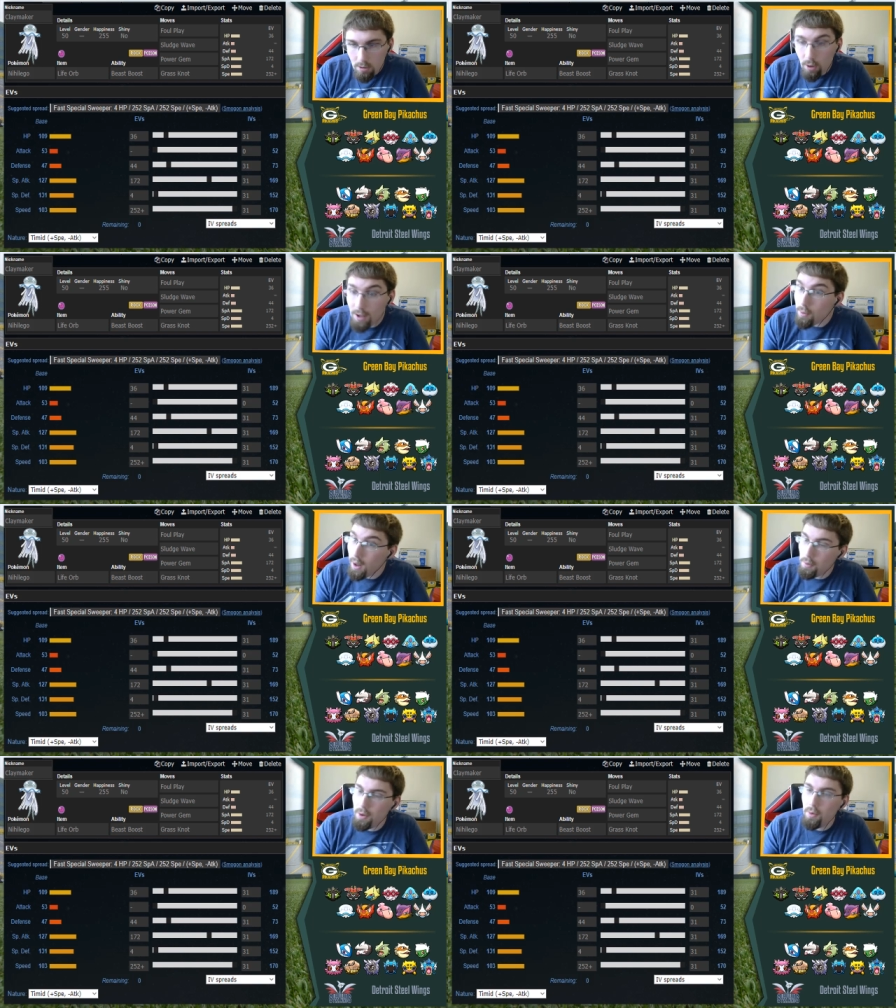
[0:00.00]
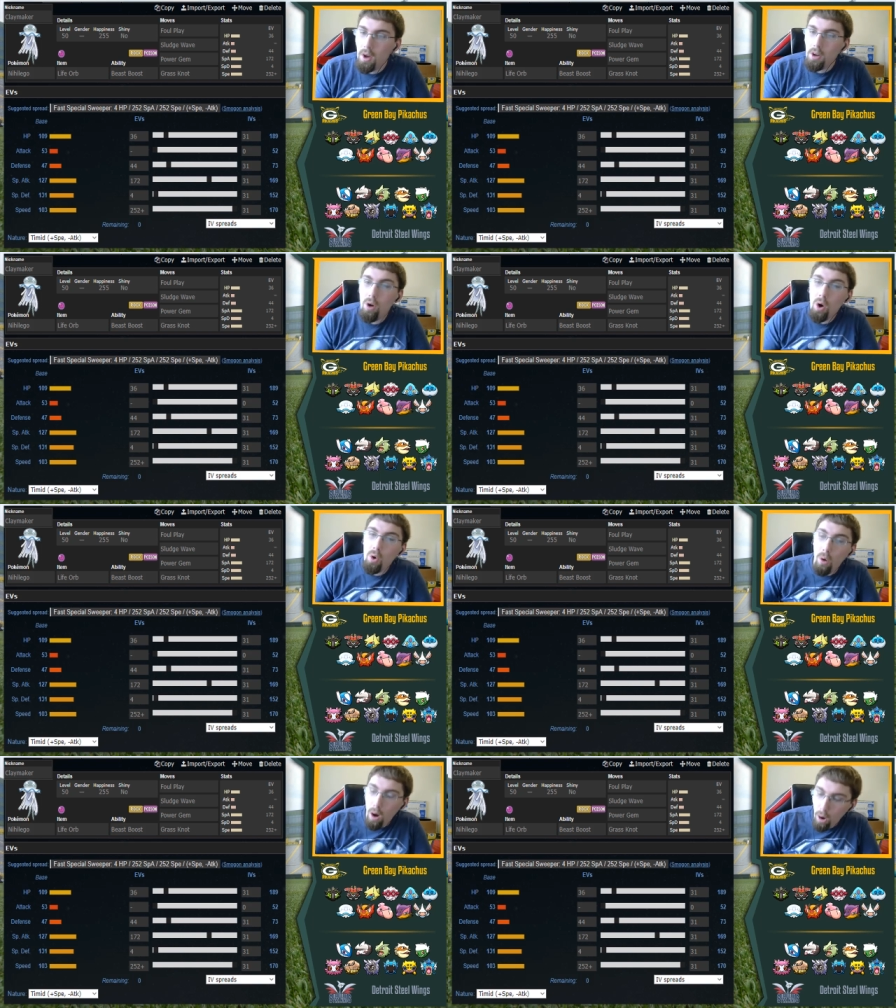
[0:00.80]
So that's what I would do. So I'll
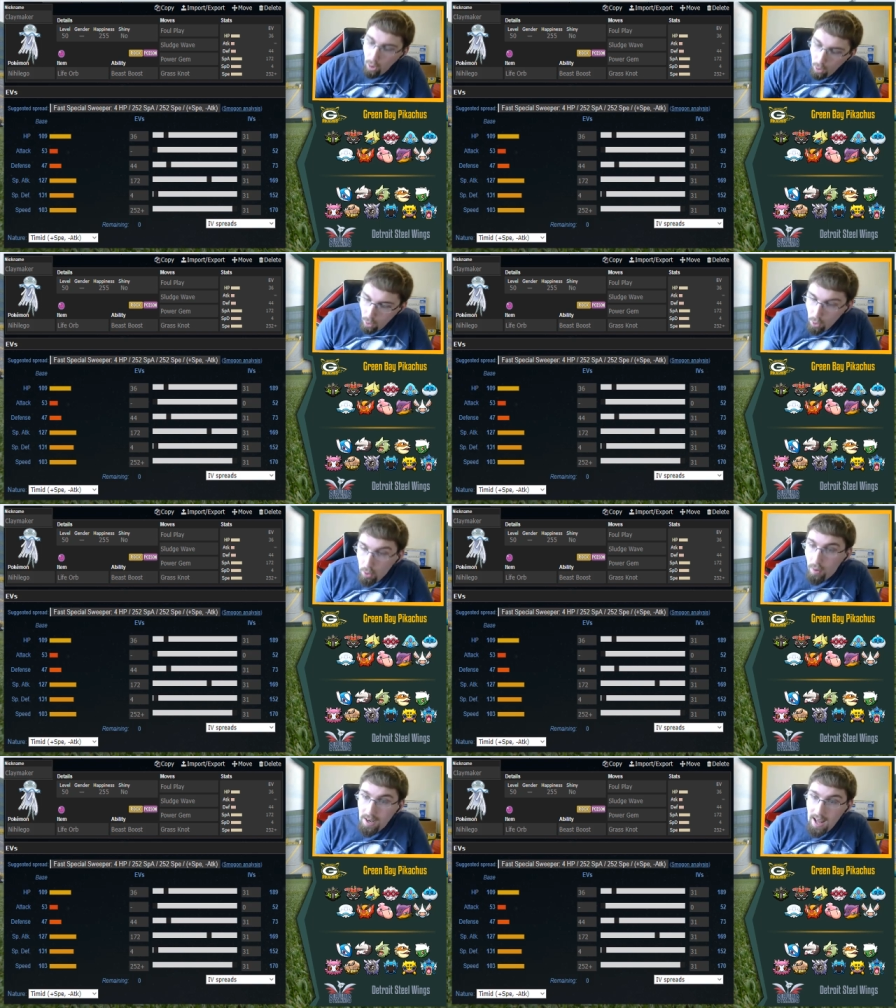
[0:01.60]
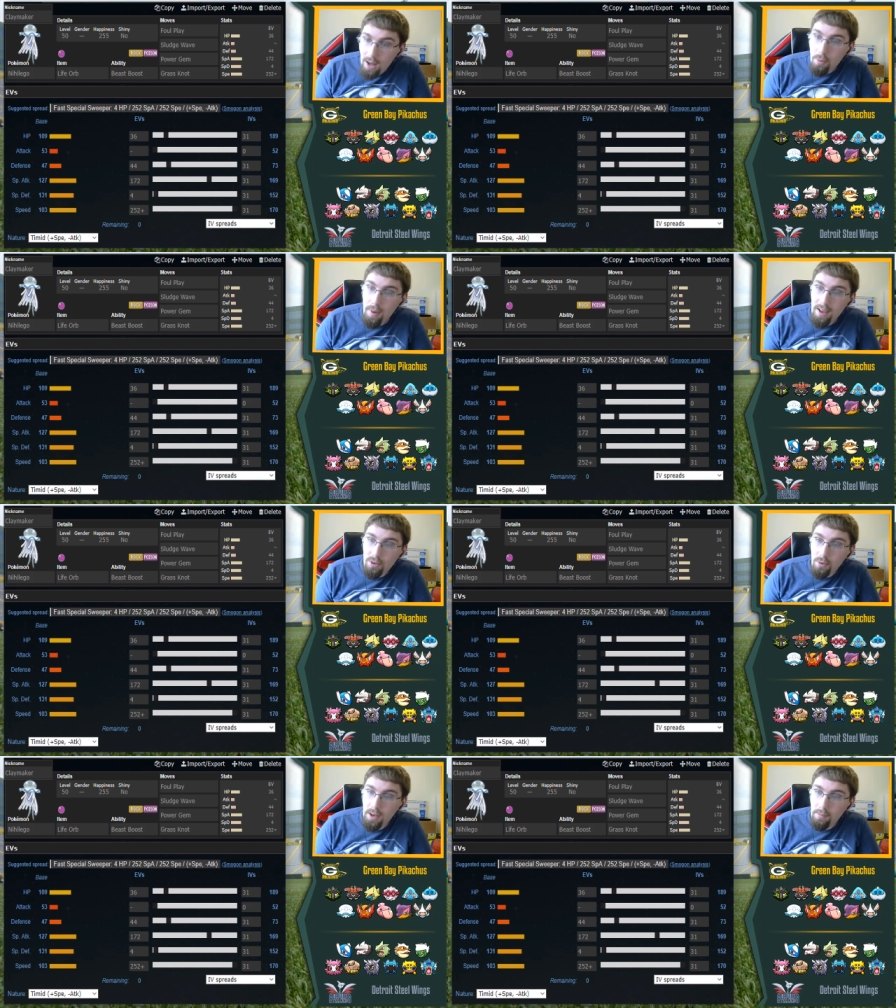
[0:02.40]
go all the way down to
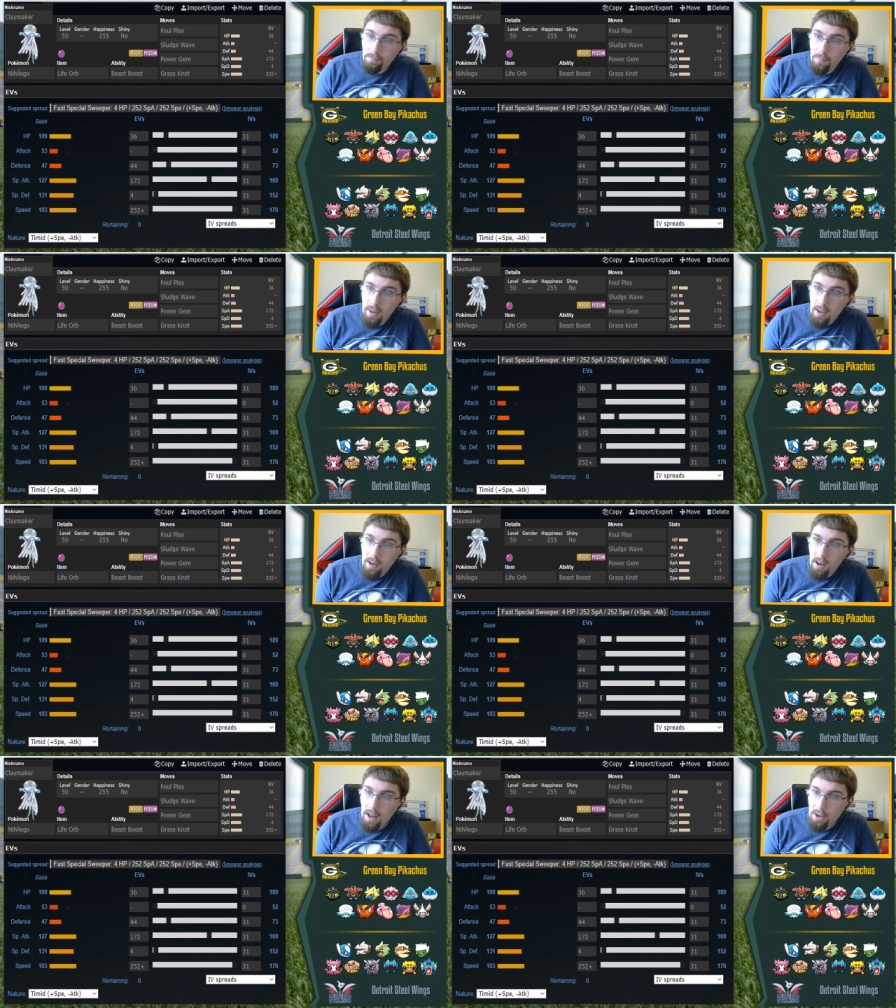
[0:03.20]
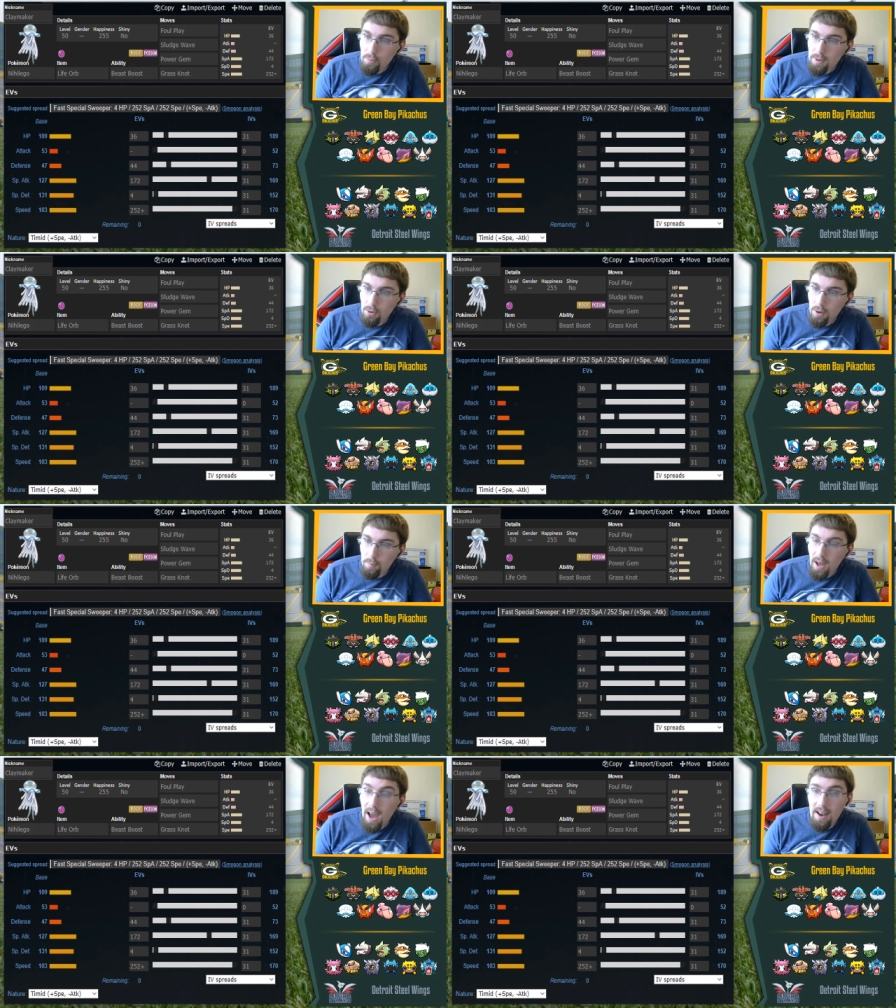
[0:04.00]
Masquerain, and I'd speed creep it.